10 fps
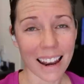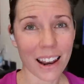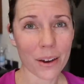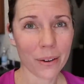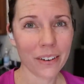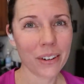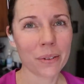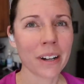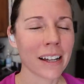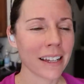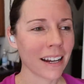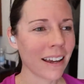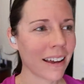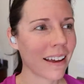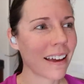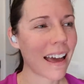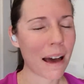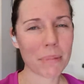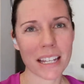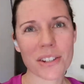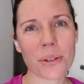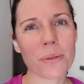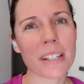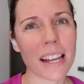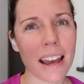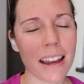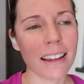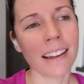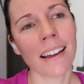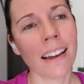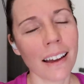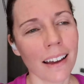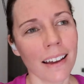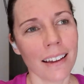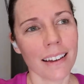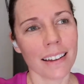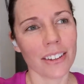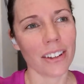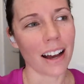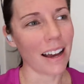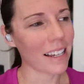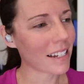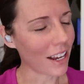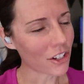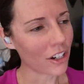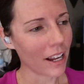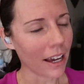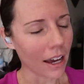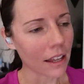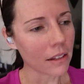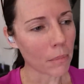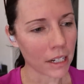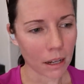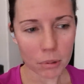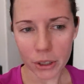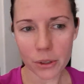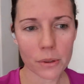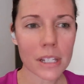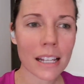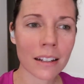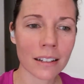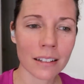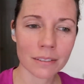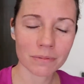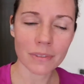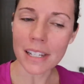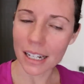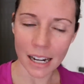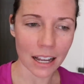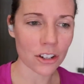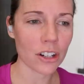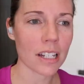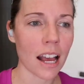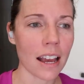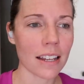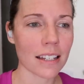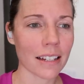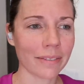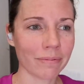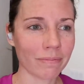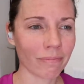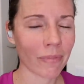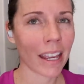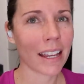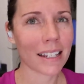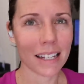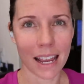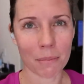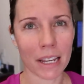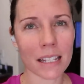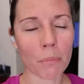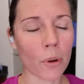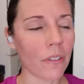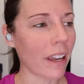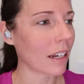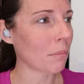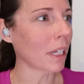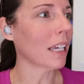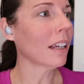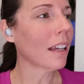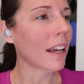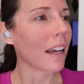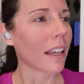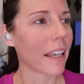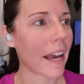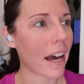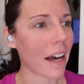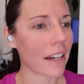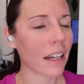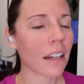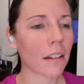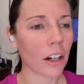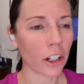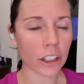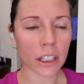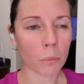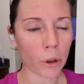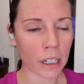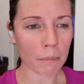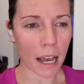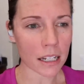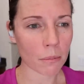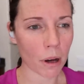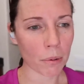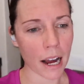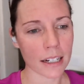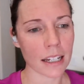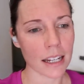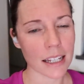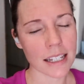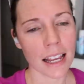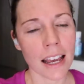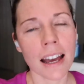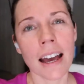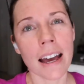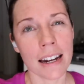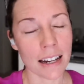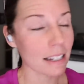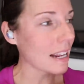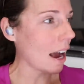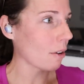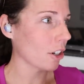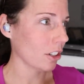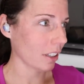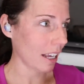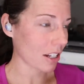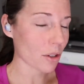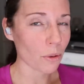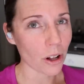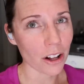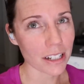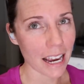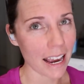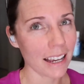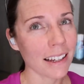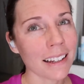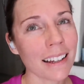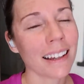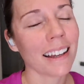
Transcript: Hello, everyone. Happy Tuesday. You guys, yesterday I had the Monday blues. Didn't exercise Today Mason motivated me. He had early morning basketball practice and is now currently at school all day.